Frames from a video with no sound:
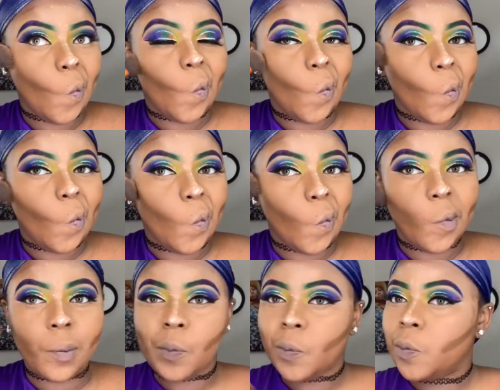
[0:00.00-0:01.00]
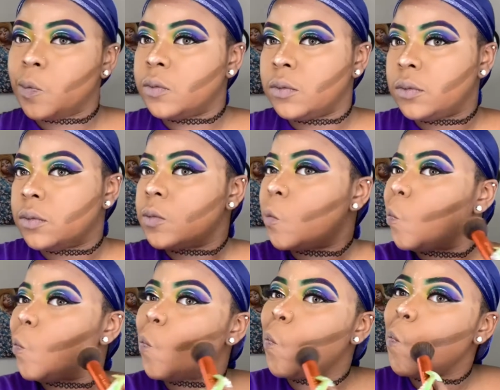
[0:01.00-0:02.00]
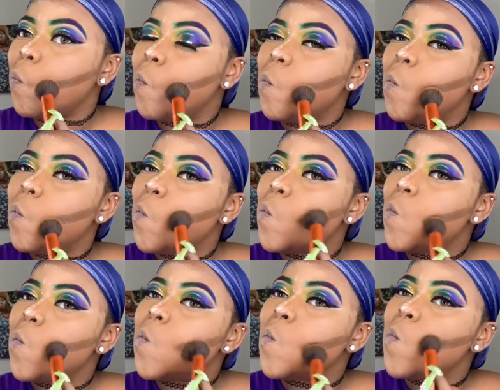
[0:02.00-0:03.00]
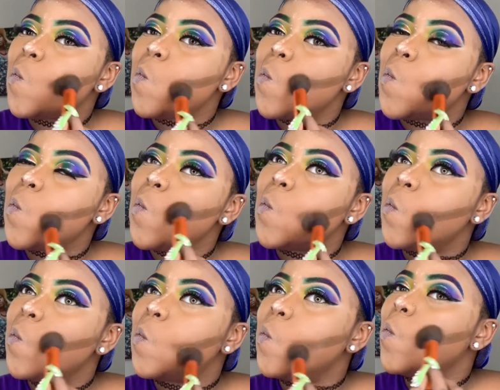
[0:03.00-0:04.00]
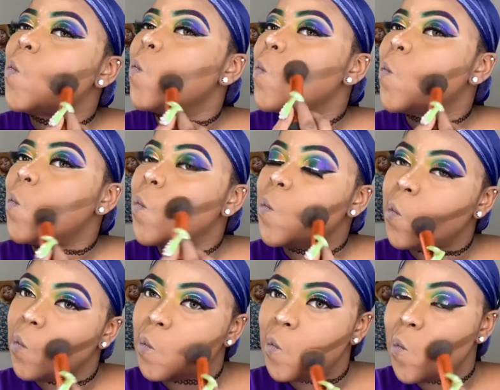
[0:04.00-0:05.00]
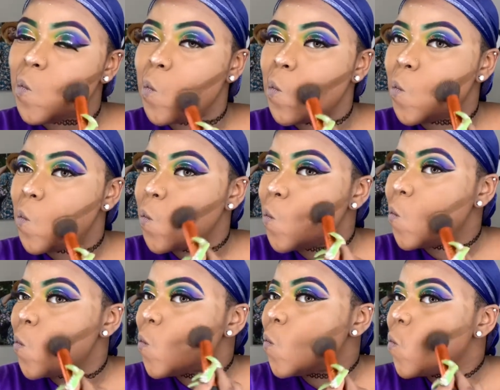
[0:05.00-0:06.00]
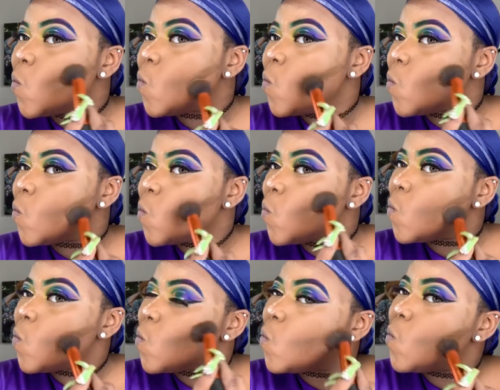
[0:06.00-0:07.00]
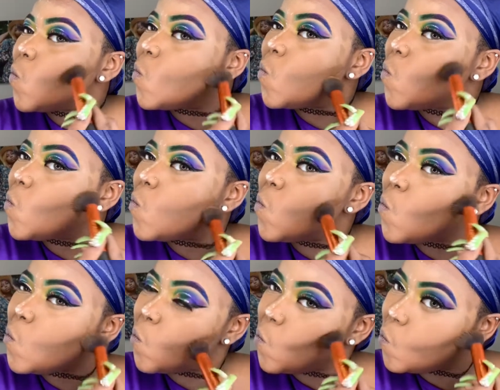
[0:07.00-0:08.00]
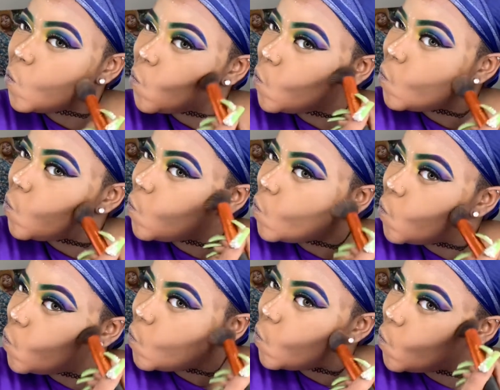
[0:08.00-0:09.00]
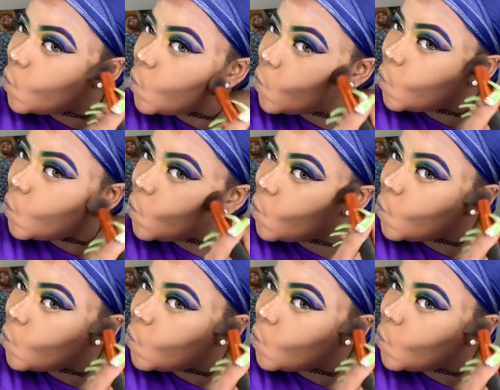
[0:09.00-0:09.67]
So we're going to blend that out very, very, very good. So that circular motion, we go up with ours. You know, don't try to blend it, push it down, push it up.